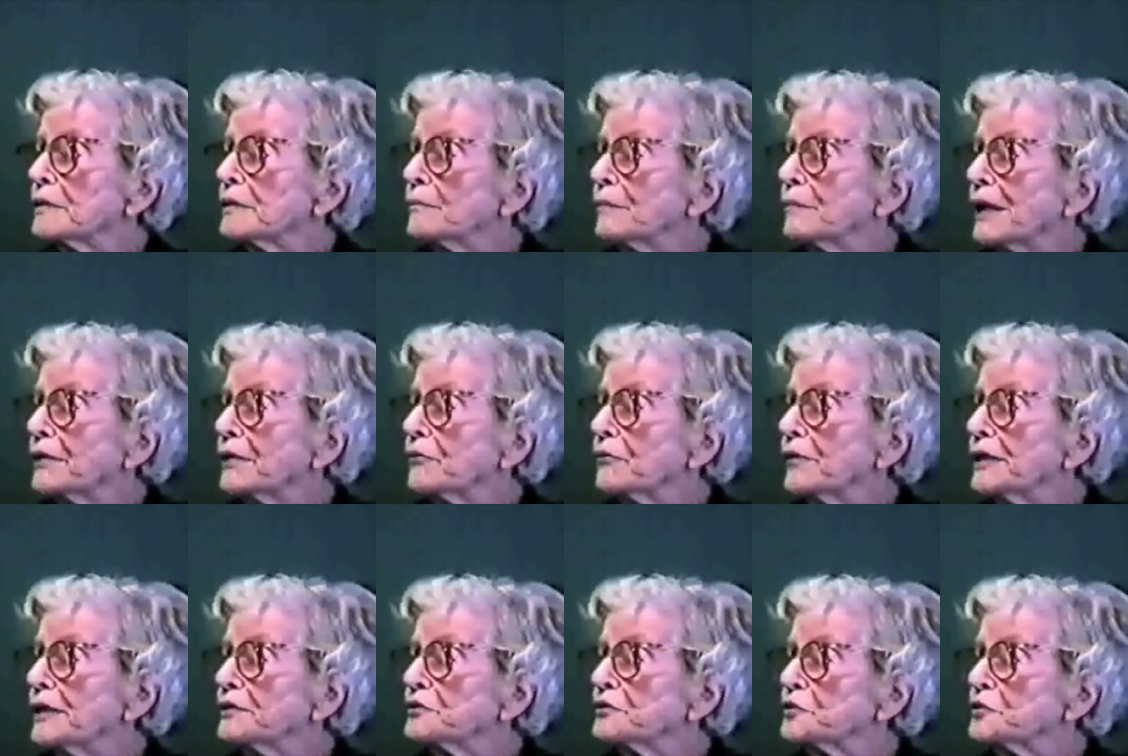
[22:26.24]
My
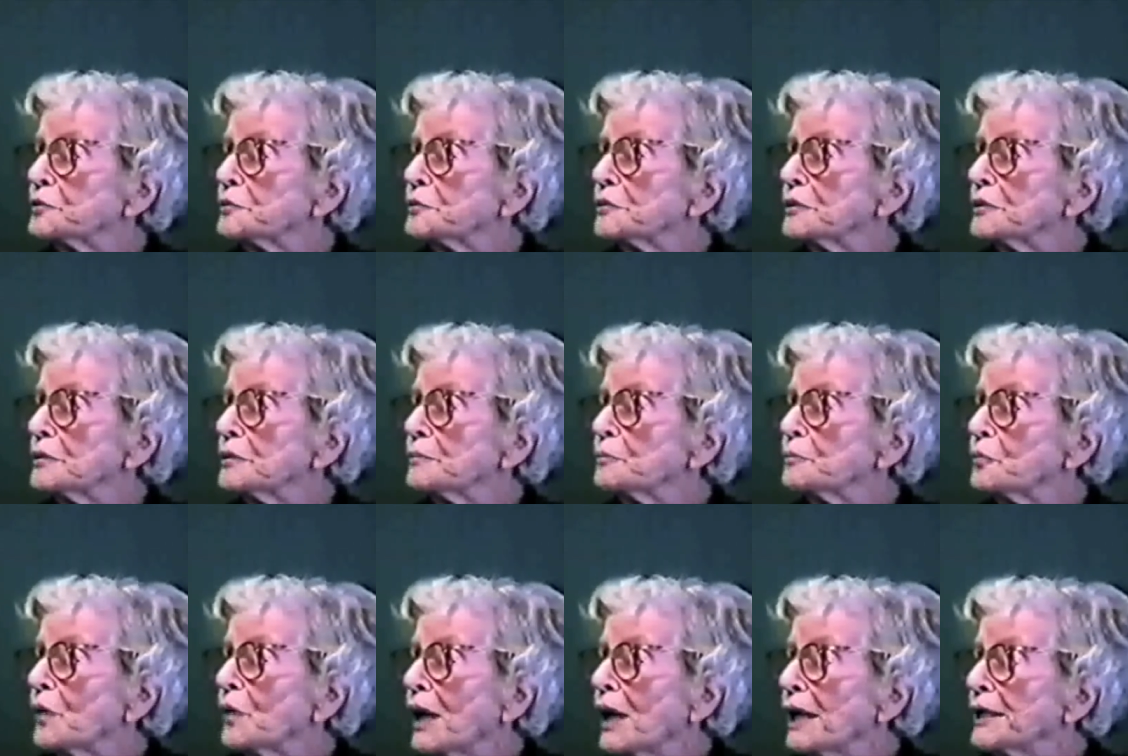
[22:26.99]
greatest
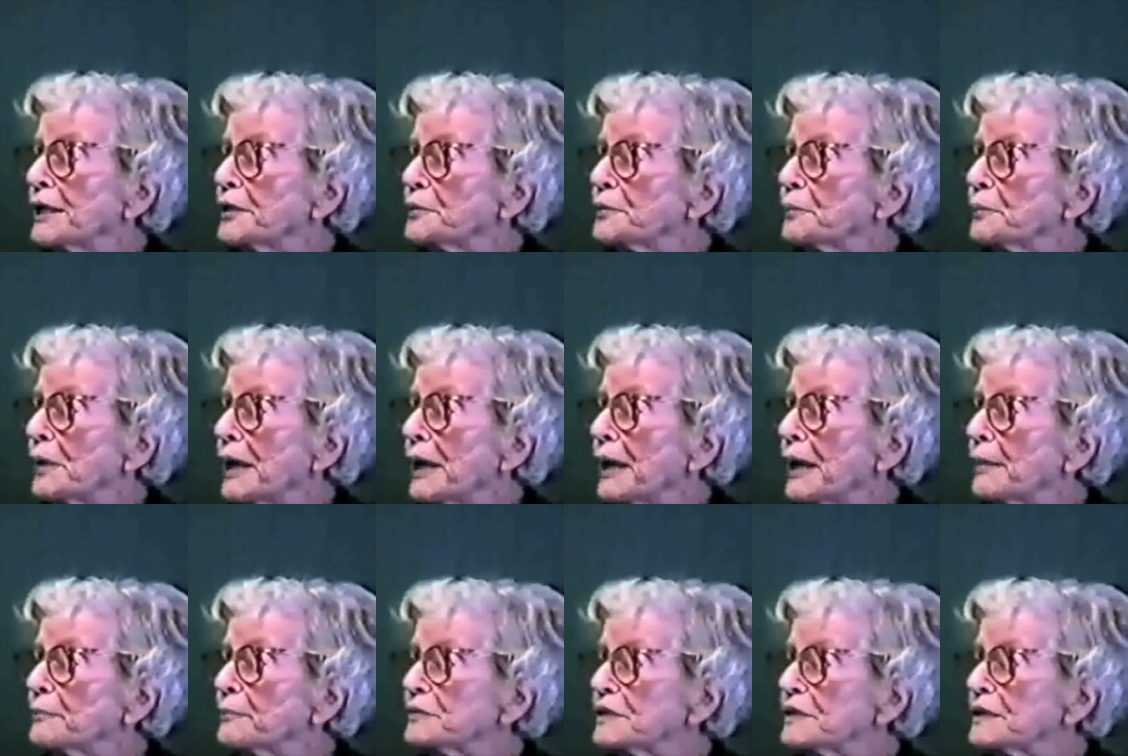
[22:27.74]
pride
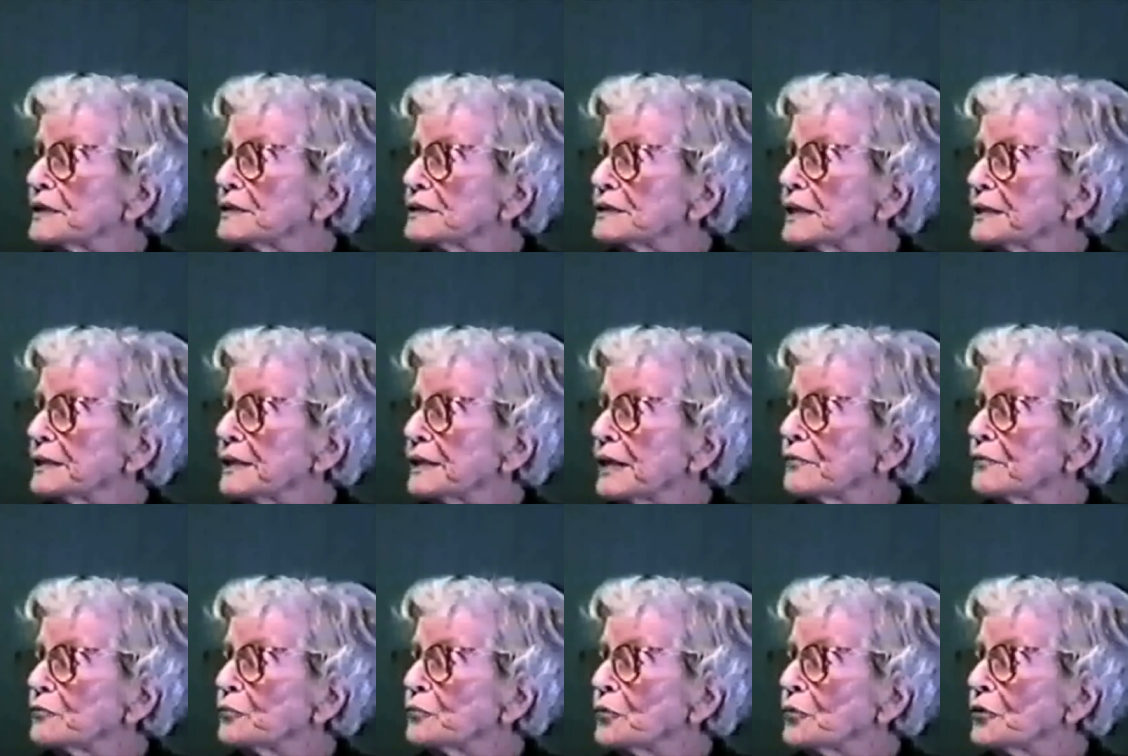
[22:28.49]
perhaps is that
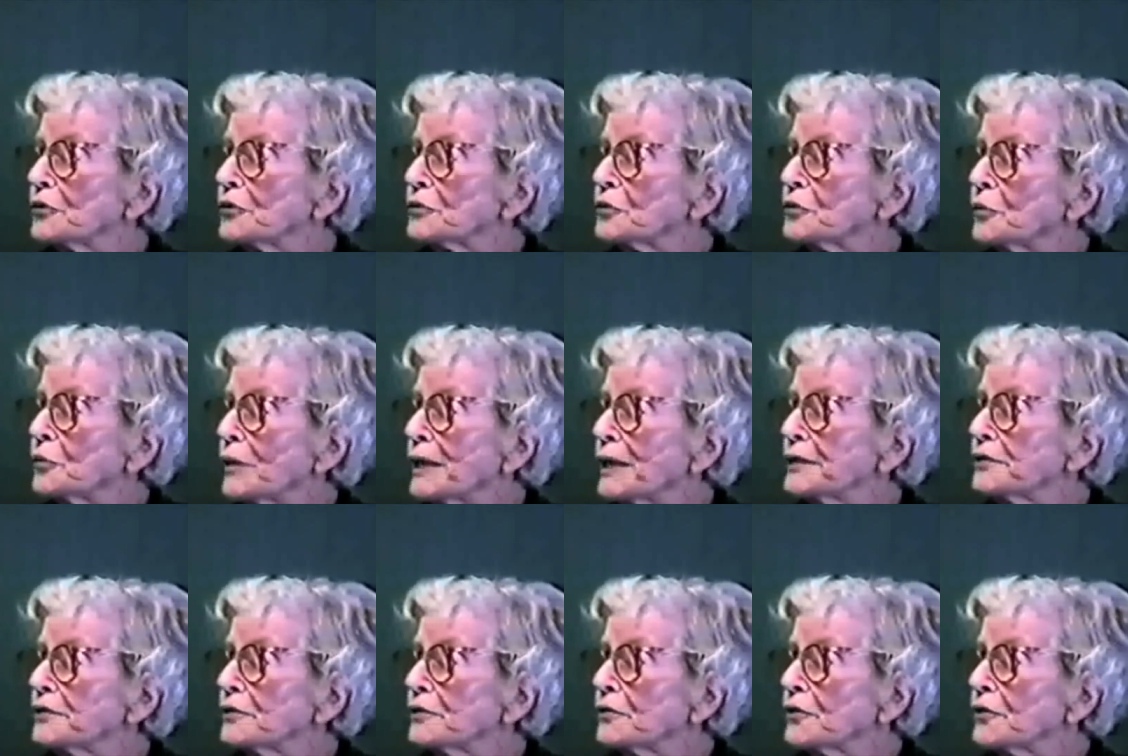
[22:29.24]
I've worked
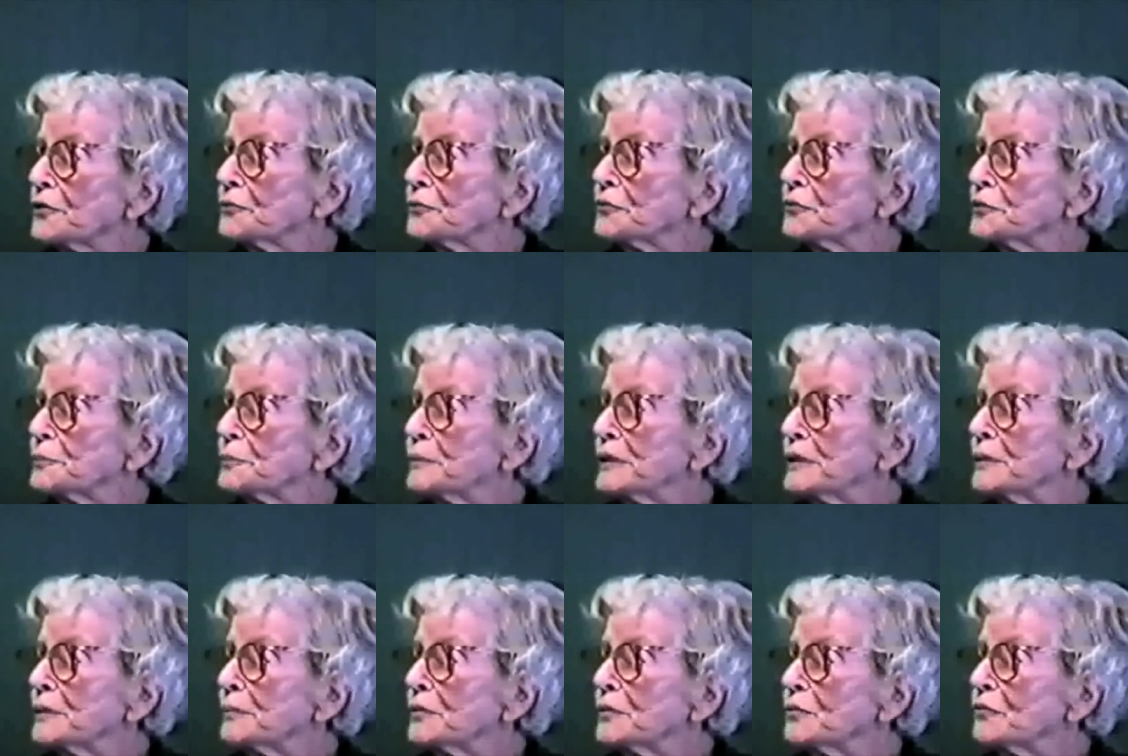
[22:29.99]
quite a lot with
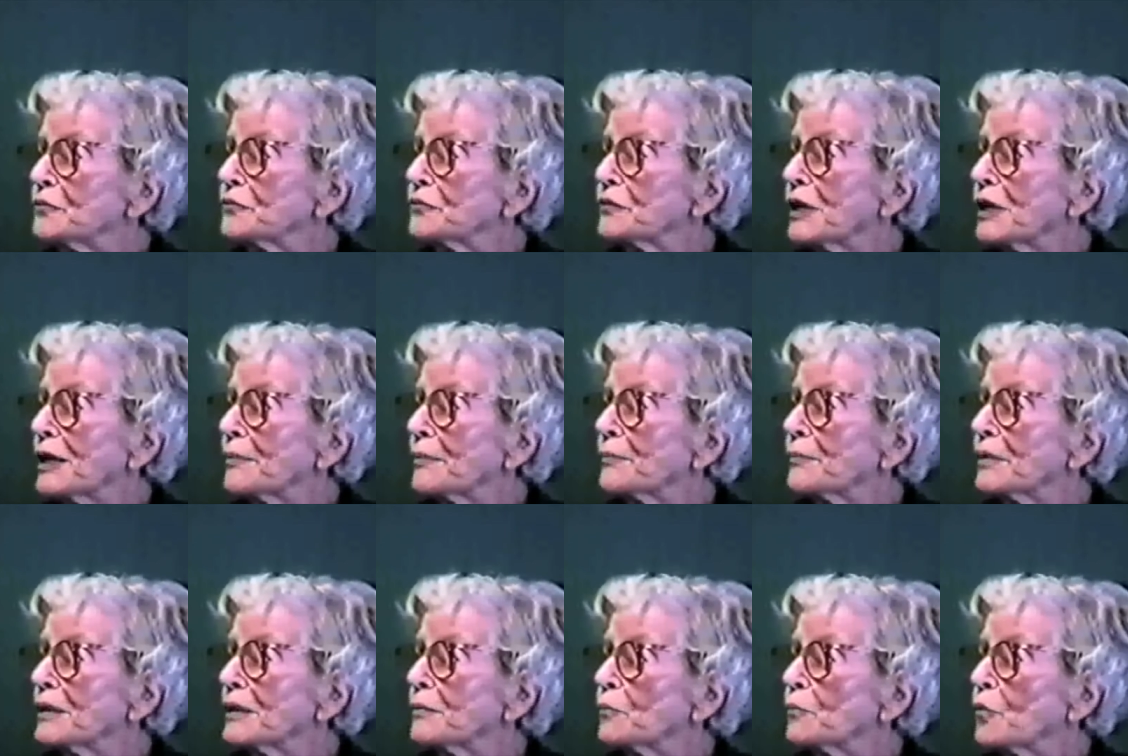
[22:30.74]
people who
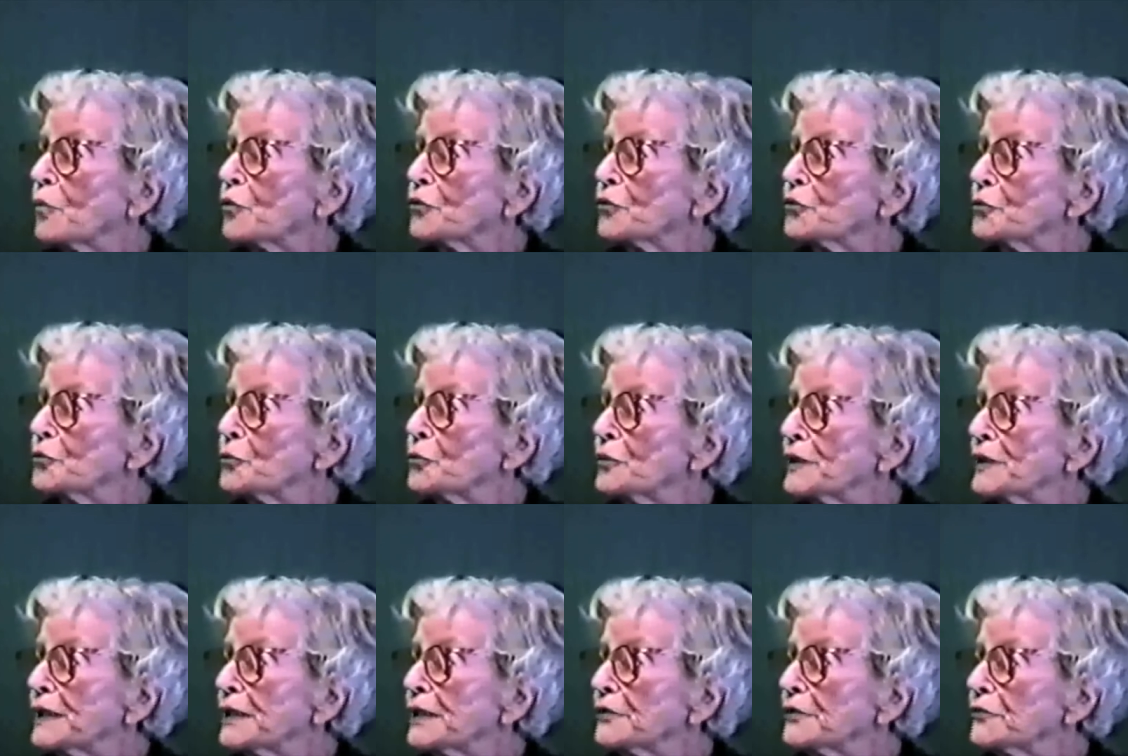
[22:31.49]
come more
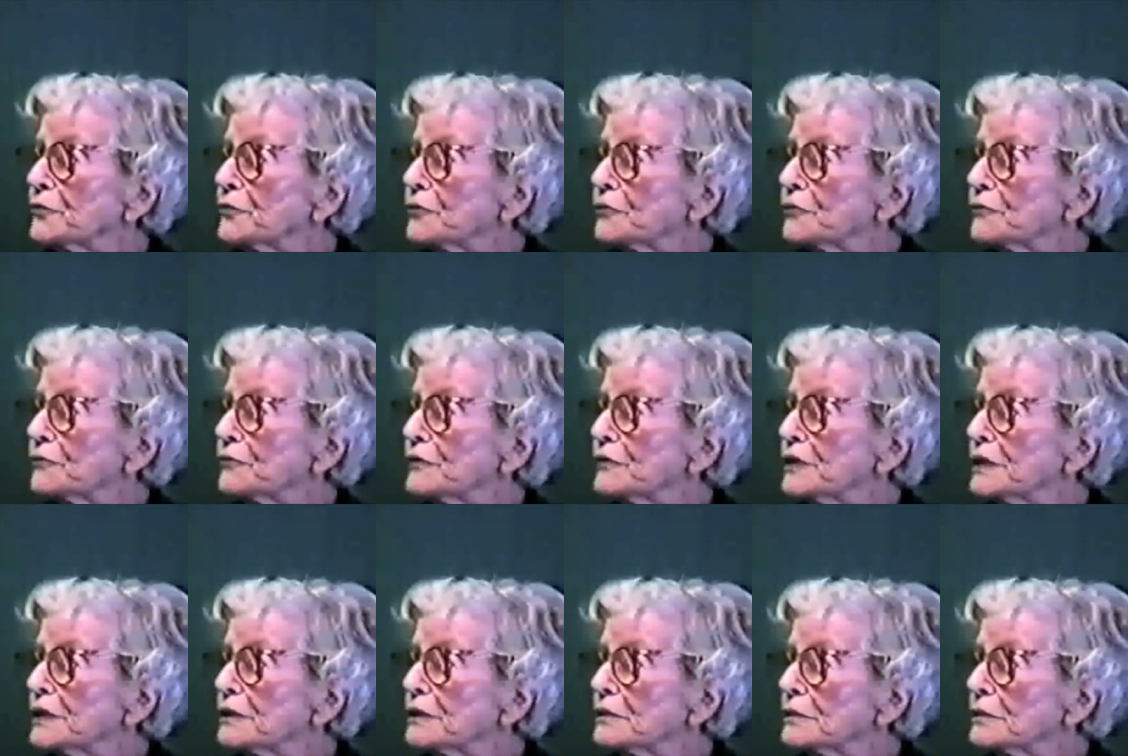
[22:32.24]
newly into the
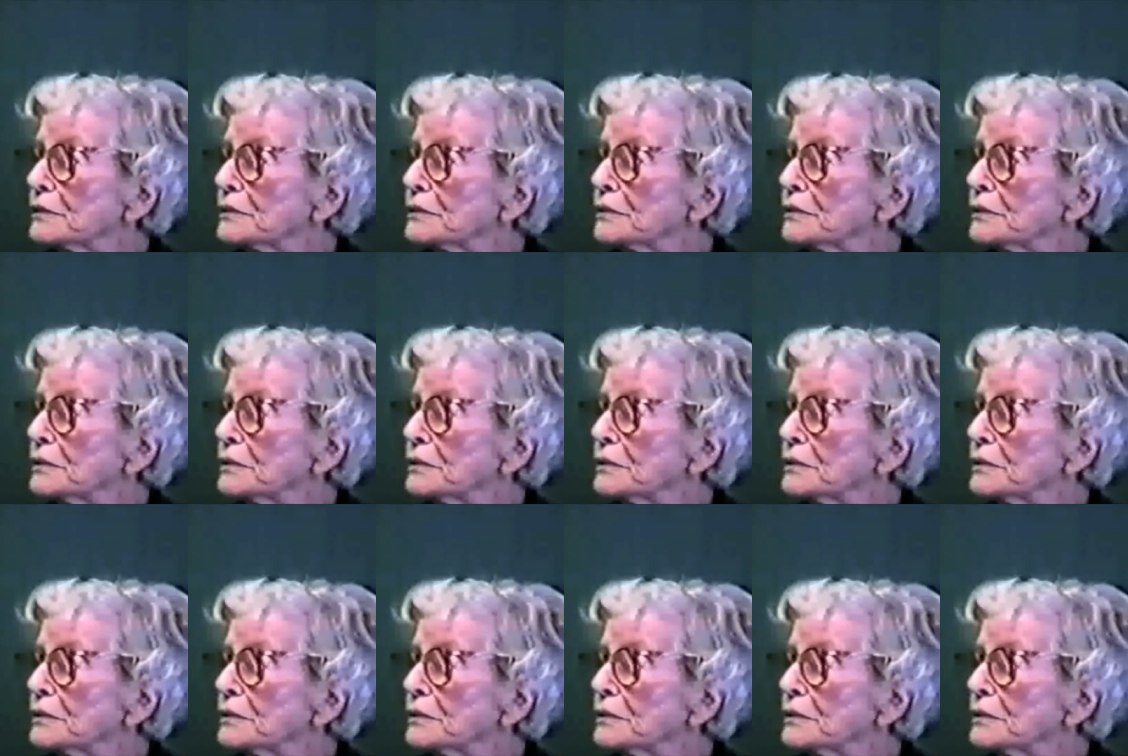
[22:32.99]
field